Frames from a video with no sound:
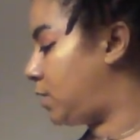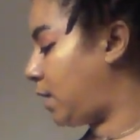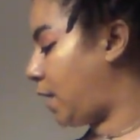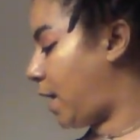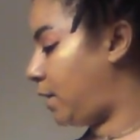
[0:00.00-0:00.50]

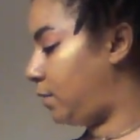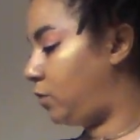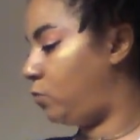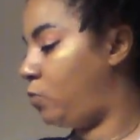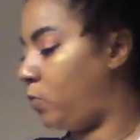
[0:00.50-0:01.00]
add a
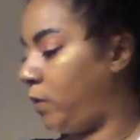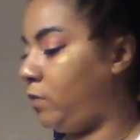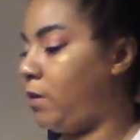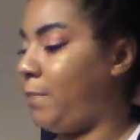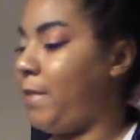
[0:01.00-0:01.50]
little
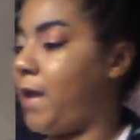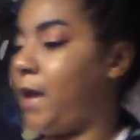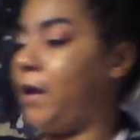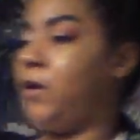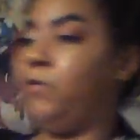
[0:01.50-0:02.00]
oil. I'm gonna
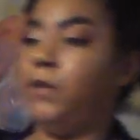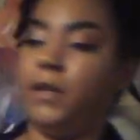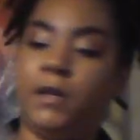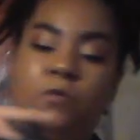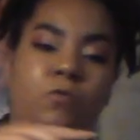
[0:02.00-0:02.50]
add
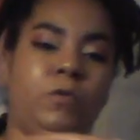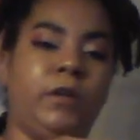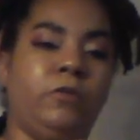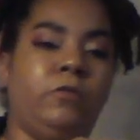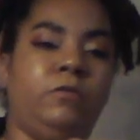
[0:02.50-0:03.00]
coconut
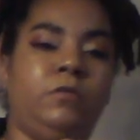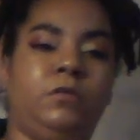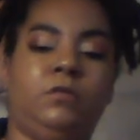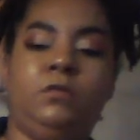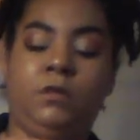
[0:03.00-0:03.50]
oil
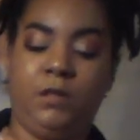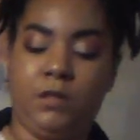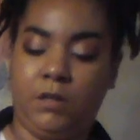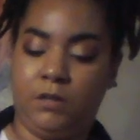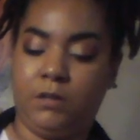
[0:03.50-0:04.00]

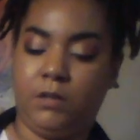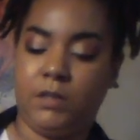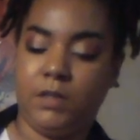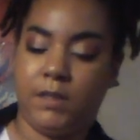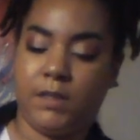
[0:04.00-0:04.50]

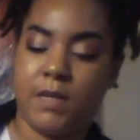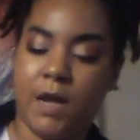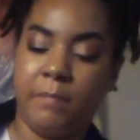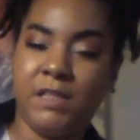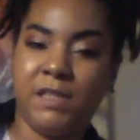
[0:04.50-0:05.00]
this
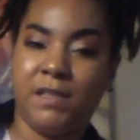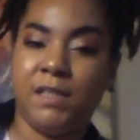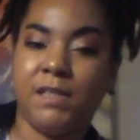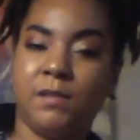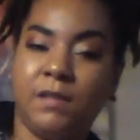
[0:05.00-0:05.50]
time.
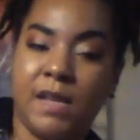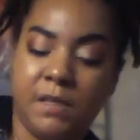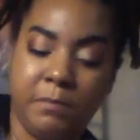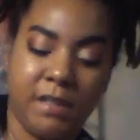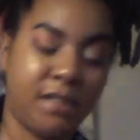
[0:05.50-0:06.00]
This
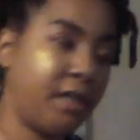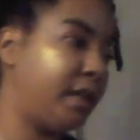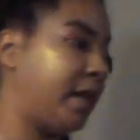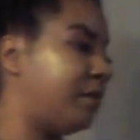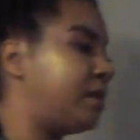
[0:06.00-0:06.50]
has been
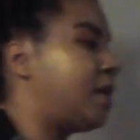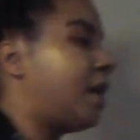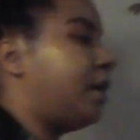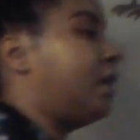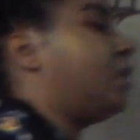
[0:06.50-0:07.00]
sitting
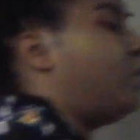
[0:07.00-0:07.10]
outside. That's